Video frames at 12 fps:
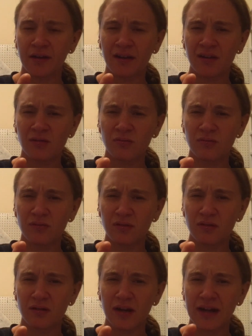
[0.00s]
I don't,
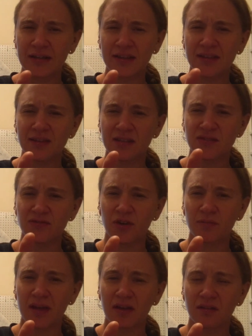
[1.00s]
I think that's
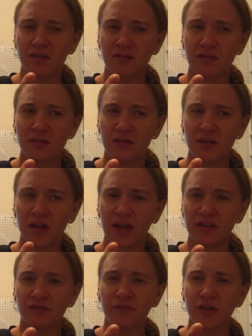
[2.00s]
from head,
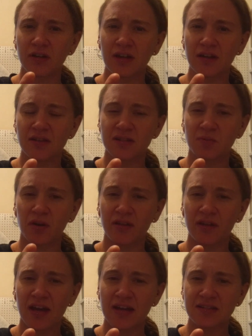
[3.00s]
head to foot at this
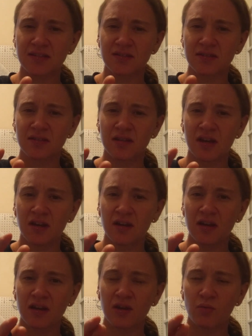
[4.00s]
point. It hasn't,
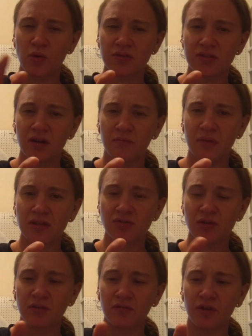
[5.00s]
it won't start
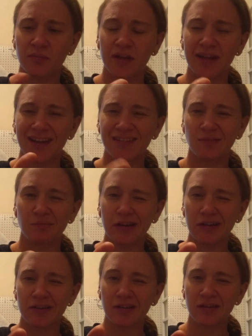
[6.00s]
measuring from like head to
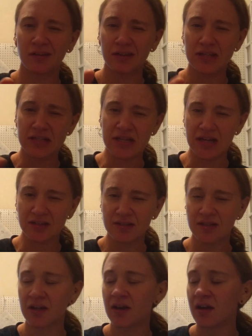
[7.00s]
butt yet.
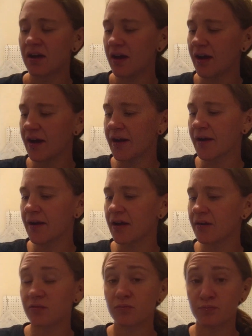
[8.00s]

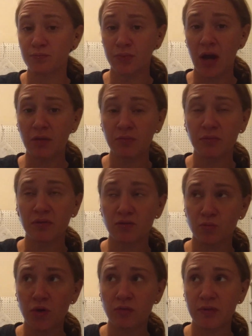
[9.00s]
Uh, probably
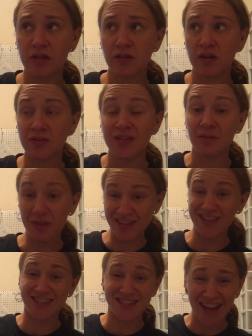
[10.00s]
would be close. I'm in
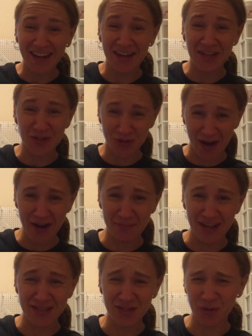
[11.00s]
the second
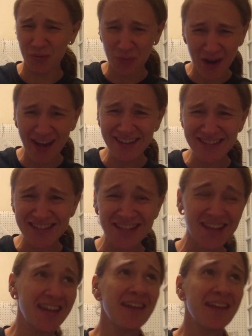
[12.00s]
trimester. What?